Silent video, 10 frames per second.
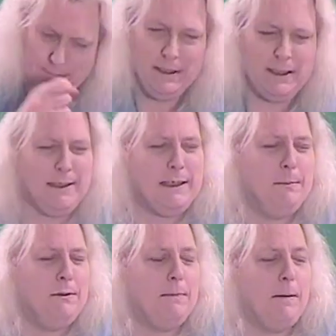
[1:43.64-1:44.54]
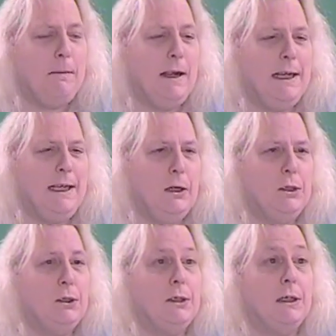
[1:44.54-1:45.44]
the systems in my body are
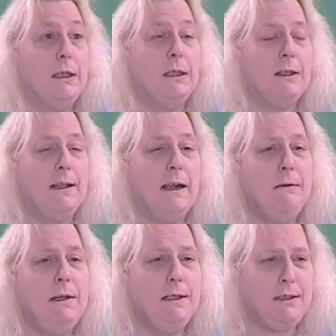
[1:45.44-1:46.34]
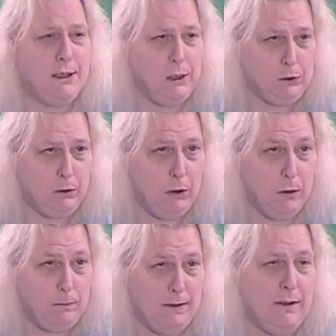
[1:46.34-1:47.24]
doing good. The thyroid is in
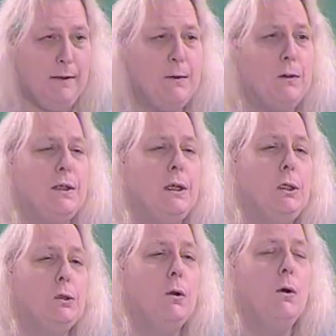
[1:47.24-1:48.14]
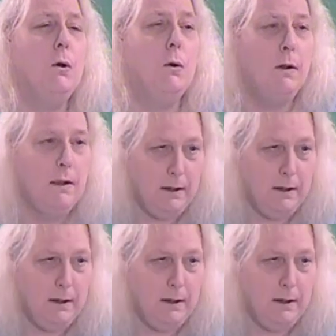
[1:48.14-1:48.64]
control. My liver's in control.